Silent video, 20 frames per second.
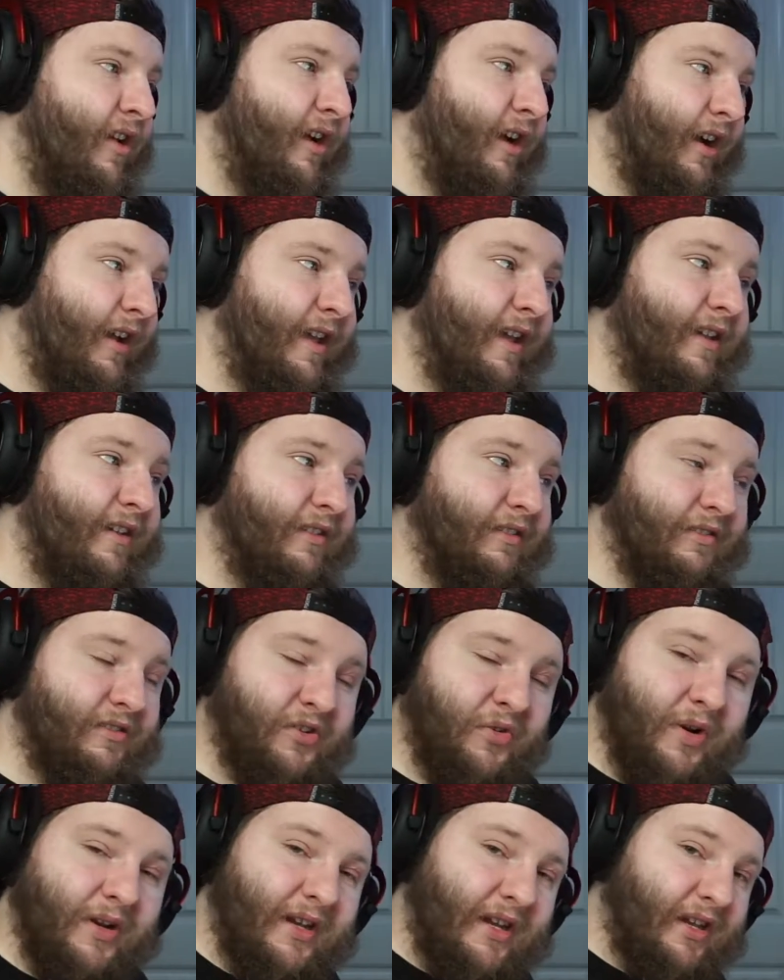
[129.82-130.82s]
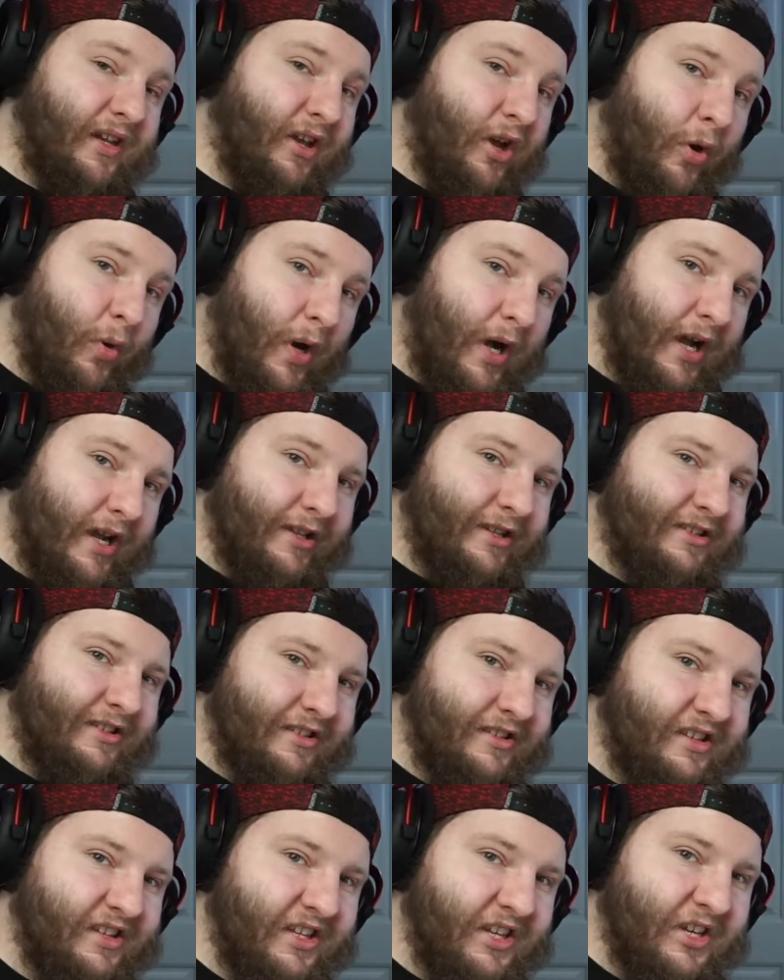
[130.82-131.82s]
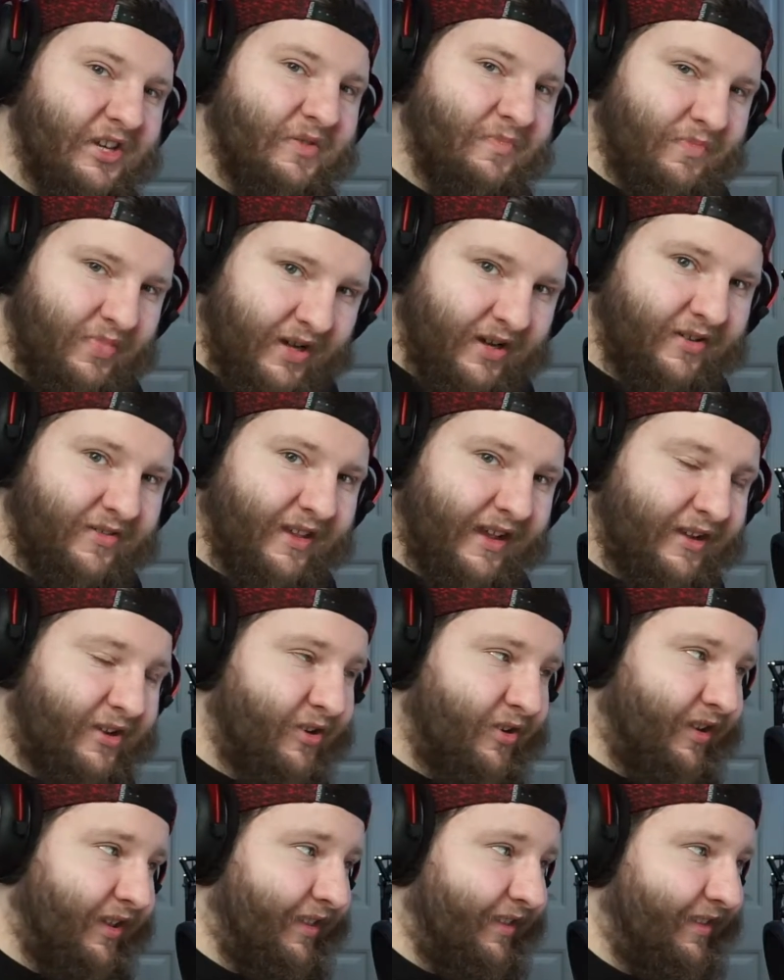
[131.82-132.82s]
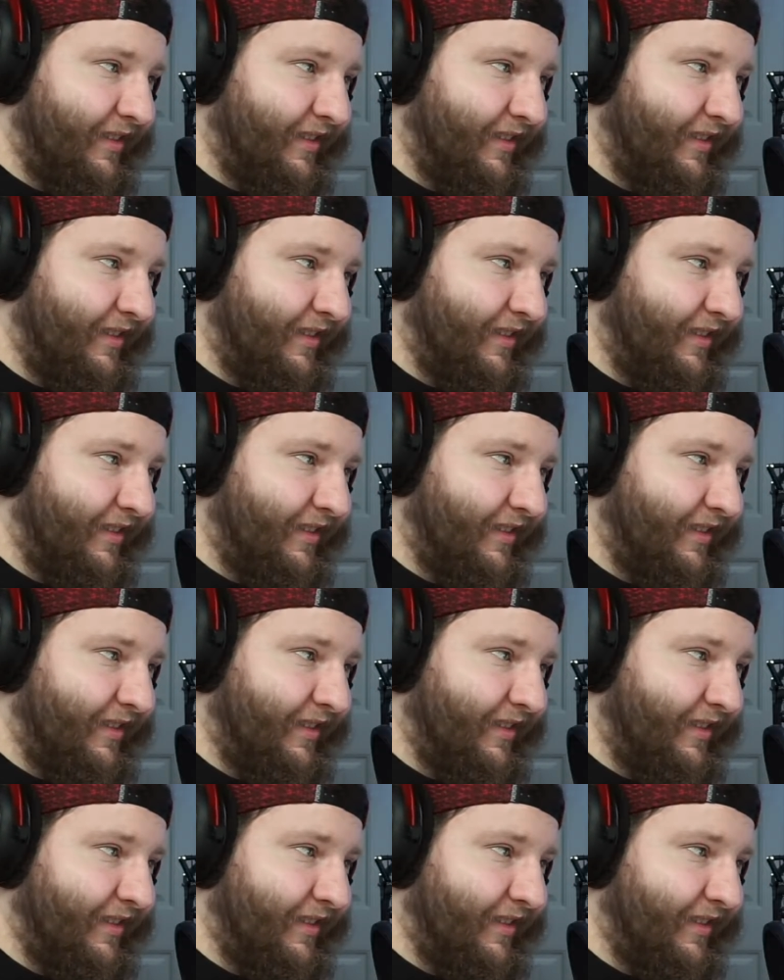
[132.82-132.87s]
Again, do I need to go on? Because I could.